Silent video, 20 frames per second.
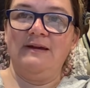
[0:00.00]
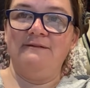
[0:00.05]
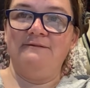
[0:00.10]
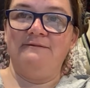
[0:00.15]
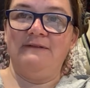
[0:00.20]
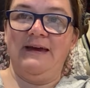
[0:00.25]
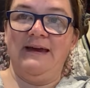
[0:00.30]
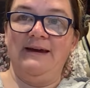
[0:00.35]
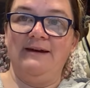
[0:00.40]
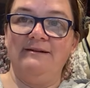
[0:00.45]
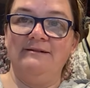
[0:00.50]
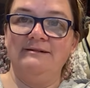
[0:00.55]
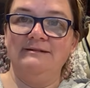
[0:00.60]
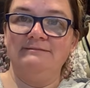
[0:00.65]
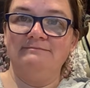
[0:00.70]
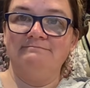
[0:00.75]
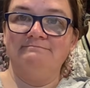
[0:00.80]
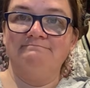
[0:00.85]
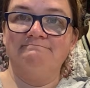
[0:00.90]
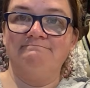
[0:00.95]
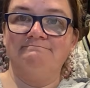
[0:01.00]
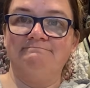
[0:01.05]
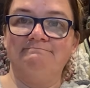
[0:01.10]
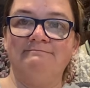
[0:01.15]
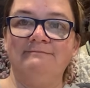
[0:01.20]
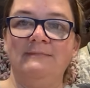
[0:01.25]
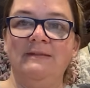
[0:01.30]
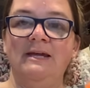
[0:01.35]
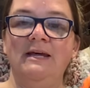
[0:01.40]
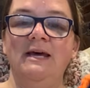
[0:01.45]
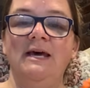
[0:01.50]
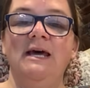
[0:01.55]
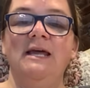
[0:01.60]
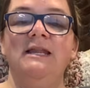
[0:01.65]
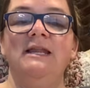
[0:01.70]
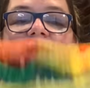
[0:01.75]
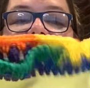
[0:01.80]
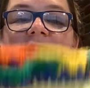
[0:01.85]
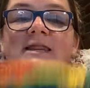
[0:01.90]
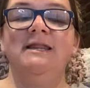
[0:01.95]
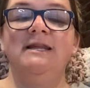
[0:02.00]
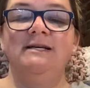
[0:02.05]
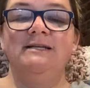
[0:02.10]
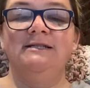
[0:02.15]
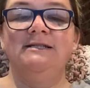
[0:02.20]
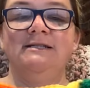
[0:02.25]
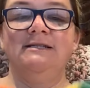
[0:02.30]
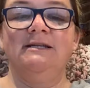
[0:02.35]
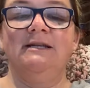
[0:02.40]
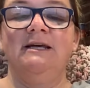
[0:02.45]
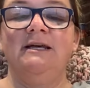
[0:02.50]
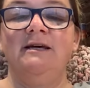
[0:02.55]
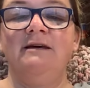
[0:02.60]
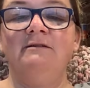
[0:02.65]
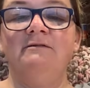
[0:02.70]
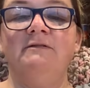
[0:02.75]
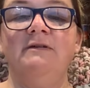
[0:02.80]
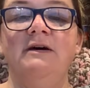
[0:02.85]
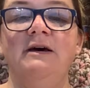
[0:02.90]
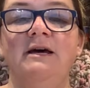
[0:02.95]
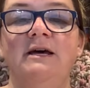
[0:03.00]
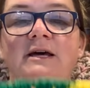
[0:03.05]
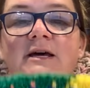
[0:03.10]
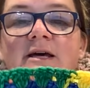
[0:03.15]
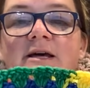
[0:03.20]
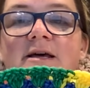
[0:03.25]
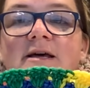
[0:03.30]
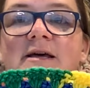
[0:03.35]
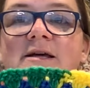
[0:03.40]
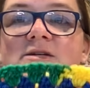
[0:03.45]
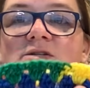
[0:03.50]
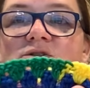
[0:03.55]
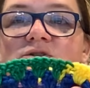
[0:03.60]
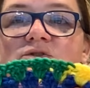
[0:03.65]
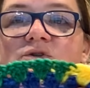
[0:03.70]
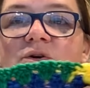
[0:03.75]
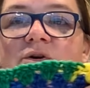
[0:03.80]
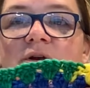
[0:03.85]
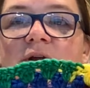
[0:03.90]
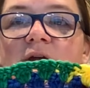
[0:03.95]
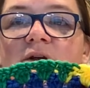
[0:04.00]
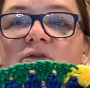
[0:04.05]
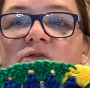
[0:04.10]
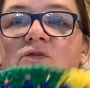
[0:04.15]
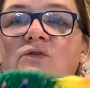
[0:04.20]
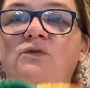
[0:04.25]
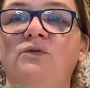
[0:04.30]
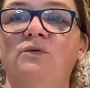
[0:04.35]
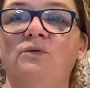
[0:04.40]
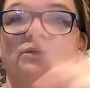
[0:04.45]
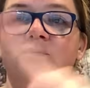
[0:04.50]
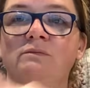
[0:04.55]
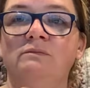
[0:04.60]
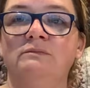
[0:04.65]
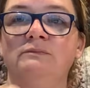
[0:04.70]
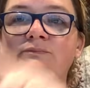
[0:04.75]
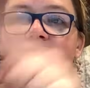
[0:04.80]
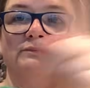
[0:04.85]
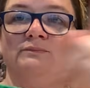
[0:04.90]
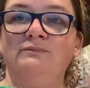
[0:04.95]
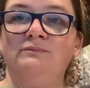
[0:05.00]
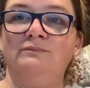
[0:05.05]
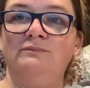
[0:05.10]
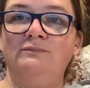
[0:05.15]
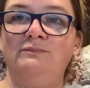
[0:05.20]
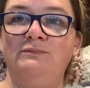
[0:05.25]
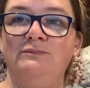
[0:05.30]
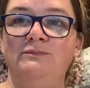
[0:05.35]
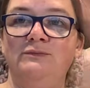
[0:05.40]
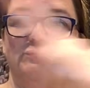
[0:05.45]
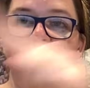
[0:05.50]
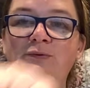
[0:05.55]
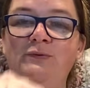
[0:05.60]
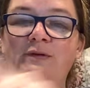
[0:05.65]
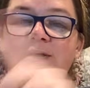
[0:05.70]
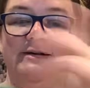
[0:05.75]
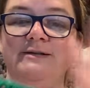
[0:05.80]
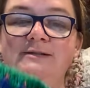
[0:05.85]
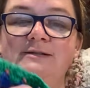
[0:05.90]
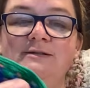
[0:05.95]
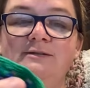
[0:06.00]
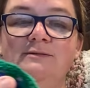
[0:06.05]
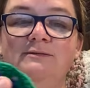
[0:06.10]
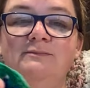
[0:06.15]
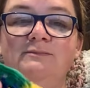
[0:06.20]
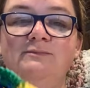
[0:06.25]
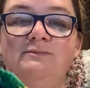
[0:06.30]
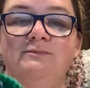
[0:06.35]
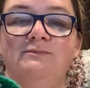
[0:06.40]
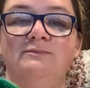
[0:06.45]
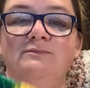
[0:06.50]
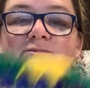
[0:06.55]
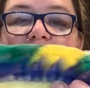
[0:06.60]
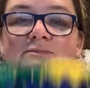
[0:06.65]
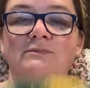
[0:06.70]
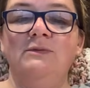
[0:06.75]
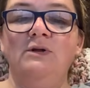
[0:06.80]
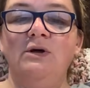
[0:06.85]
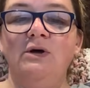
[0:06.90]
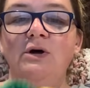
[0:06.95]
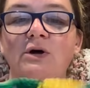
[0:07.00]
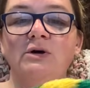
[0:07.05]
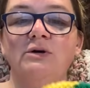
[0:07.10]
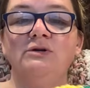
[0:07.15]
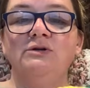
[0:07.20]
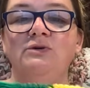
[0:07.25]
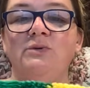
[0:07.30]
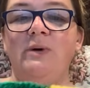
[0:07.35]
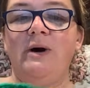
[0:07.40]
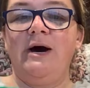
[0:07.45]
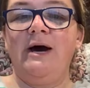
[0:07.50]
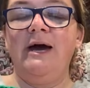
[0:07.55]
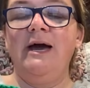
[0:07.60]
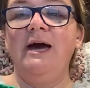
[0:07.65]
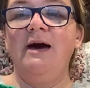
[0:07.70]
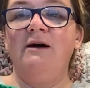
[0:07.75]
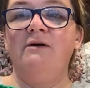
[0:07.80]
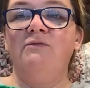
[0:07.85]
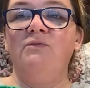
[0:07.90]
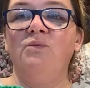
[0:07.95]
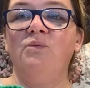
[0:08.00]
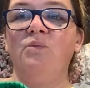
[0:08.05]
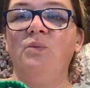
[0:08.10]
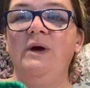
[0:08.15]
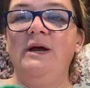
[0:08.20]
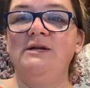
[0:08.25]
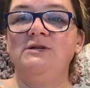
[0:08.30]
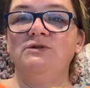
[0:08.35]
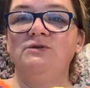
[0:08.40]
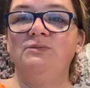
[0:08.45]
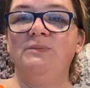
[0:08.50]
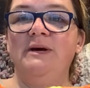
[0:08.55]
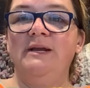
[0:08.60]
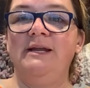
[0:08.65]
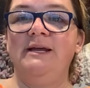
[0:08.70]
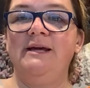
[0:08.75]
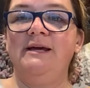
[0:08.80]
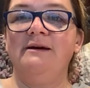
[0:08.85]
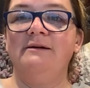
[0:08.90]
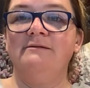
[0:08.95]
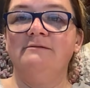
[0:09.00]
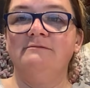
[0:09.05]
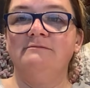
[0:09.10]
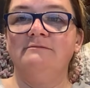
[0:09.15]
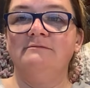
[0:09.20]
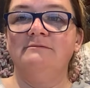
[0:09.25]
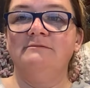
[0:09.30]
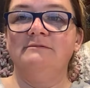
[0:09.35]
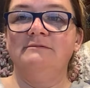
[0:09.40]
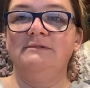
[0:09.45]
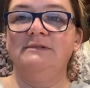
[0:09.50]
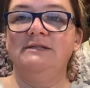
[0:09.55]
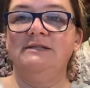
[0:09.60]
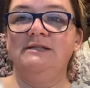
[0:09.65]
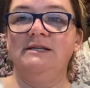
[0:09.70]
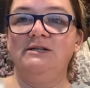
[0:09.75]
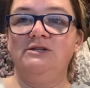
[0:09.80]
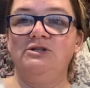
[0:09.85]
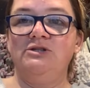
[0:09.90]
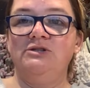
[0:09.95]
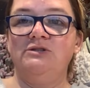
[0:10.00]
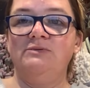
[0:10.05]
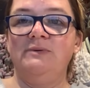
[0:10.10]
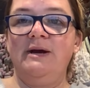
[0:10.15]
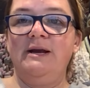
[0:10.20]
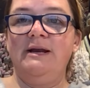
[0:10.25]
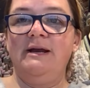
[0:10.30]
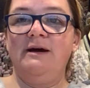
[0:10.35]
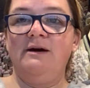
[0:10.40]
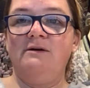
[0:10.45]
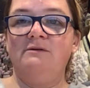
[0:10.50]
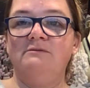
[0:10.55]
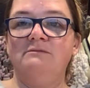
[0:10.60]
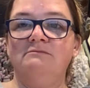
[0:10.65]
fan. Like this sleeve is starting to do this. So I have way too many stitches right now,